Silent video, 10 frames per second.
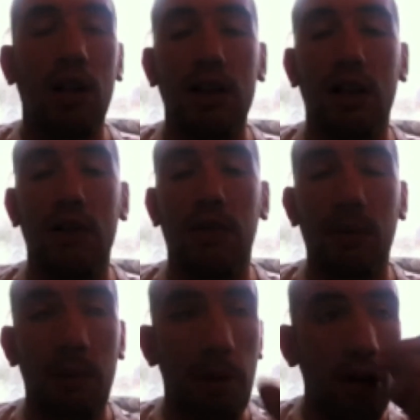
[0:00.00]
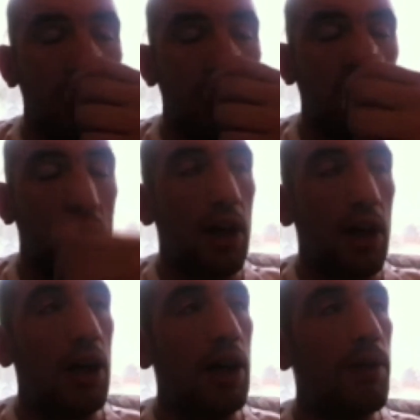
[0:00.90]
He's bringing me boxing on.
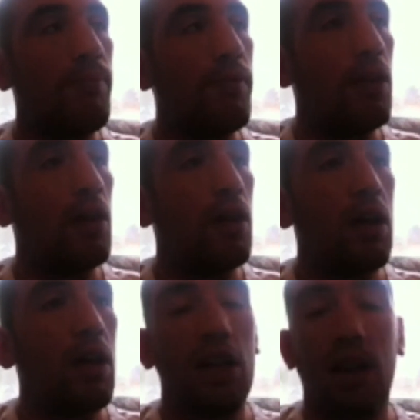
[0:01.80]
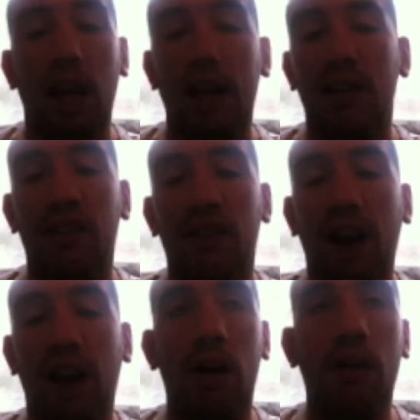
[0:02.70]
Legacy
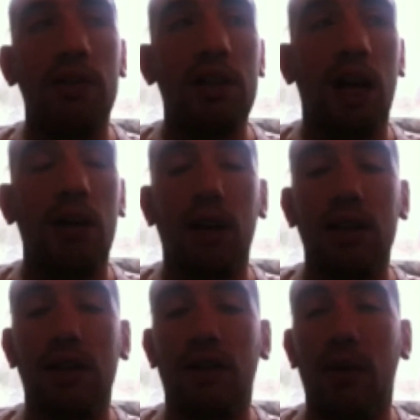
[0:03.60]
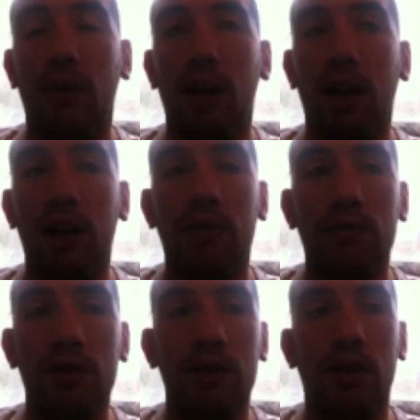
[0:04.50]
Fightwear every time. Legacy Fightwear, they,
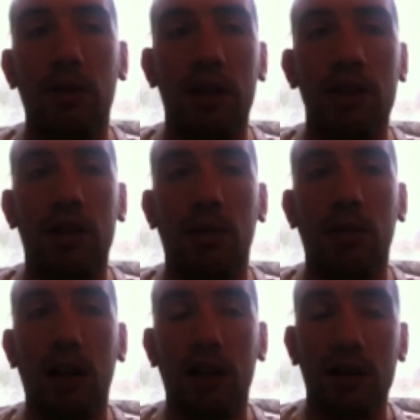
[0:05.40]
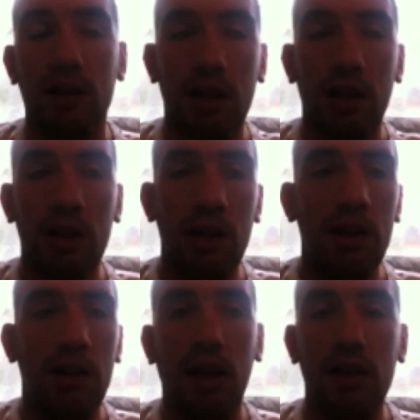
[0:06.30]
you know what I mean, Tom
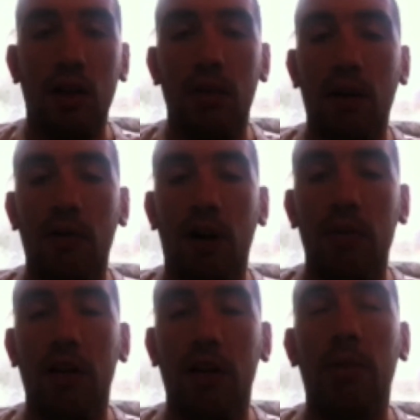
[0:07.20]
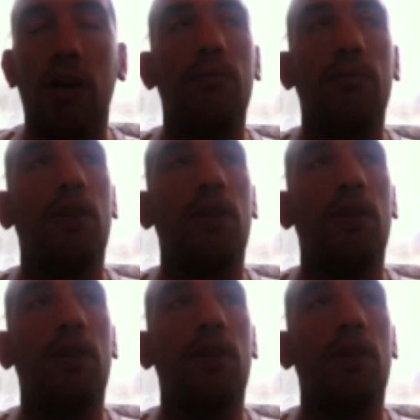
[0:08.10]
Blackledge, they sort me out with all my clubber.